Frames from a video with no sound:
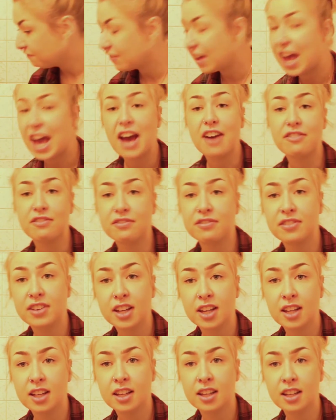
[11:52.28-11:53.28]
F
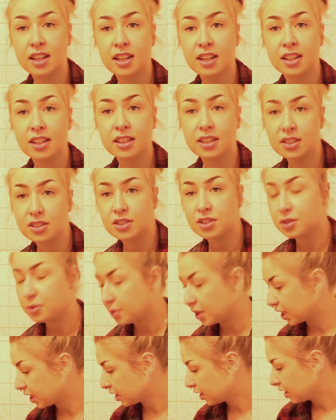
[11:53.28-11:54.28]
they're
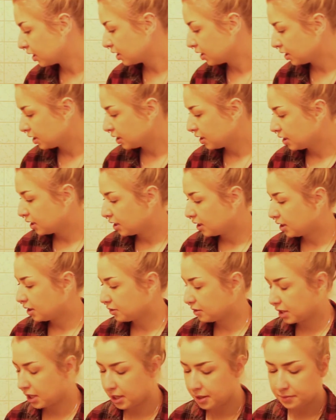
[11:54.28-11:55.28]
doing.
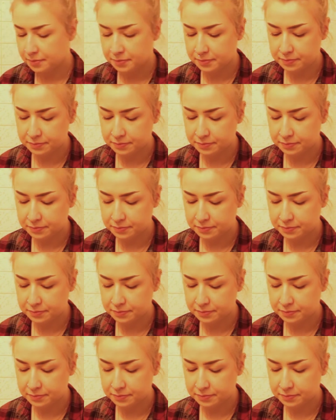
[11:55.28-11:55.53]
Okay.